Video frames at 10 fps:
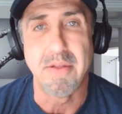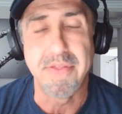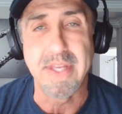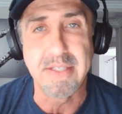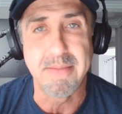
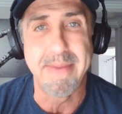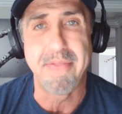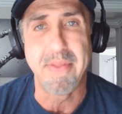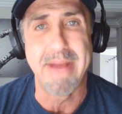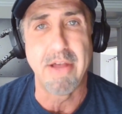things
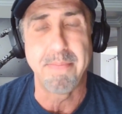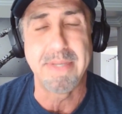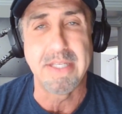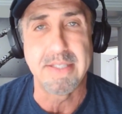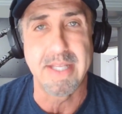about the
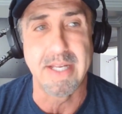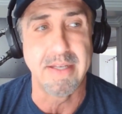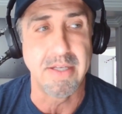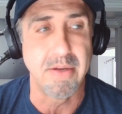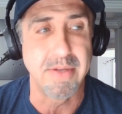mouthpiece that
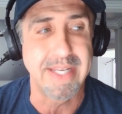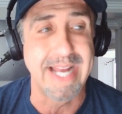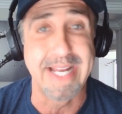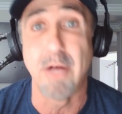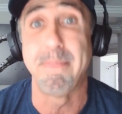it
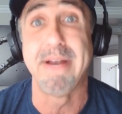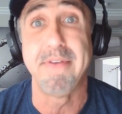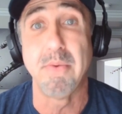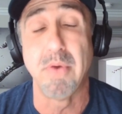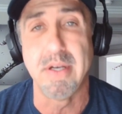can't help
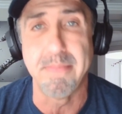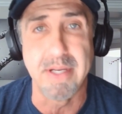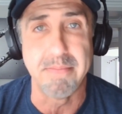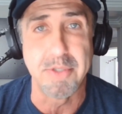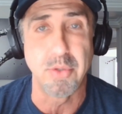everyone,
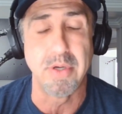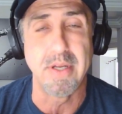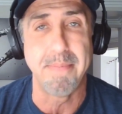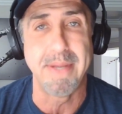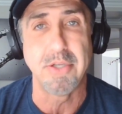but
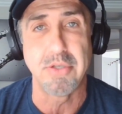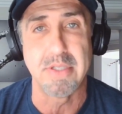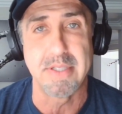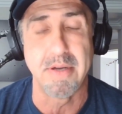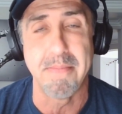majority of
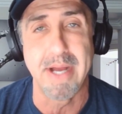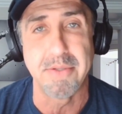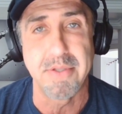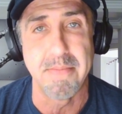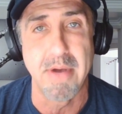patients that are
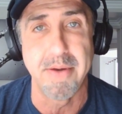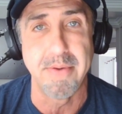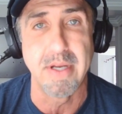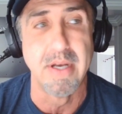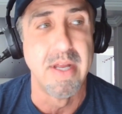mild to
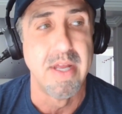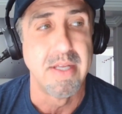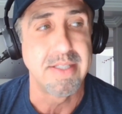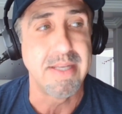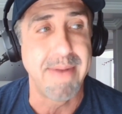moderate
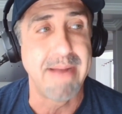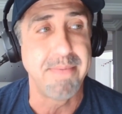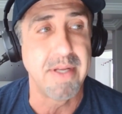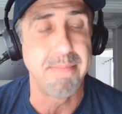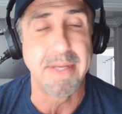sleep
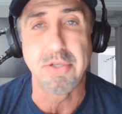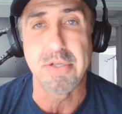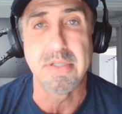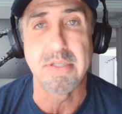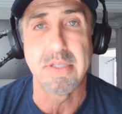apnea
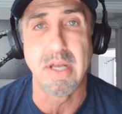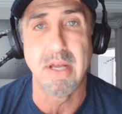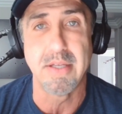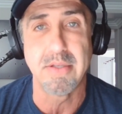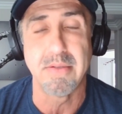patients,
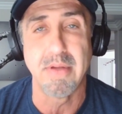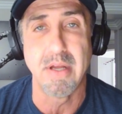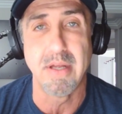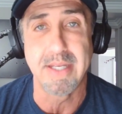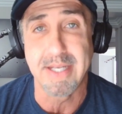
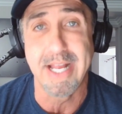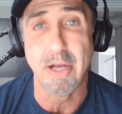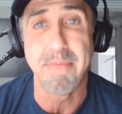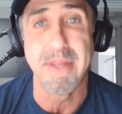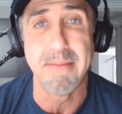it can
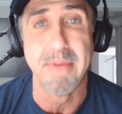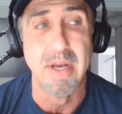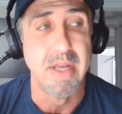help them